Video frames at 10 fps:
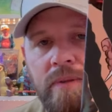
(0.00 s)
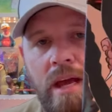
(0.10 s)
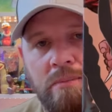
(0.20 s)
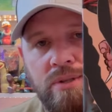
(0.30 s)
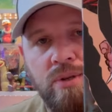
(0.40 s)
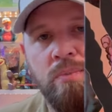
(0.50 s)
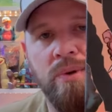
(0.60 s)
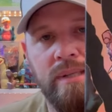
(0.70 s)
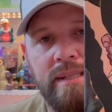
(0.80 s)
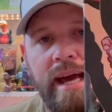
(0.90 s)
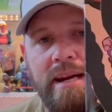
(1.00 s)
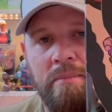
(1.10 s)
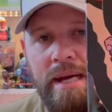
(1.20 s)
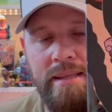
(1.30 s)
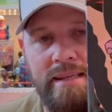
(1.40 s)
I'm super excited
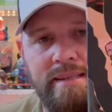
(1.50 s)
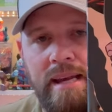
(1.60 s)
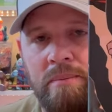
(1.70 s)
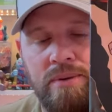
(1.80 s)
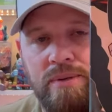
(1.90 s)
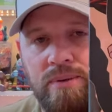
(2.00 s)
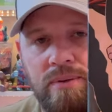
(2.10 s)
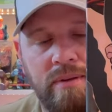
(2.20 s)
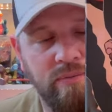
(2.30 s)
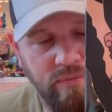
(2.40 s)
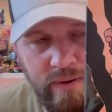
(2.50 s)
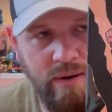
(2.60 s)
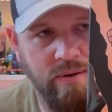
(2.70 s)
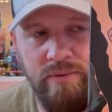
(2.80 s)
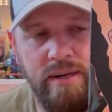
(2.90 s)
about this Sabretooth.
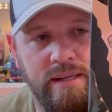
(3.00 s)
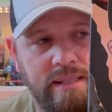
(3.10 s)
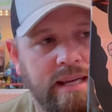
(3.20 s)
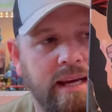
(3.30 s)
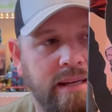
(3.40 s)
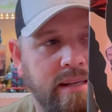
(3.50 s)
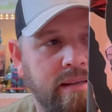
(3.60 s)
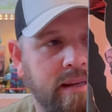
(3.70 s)
Very, very excited.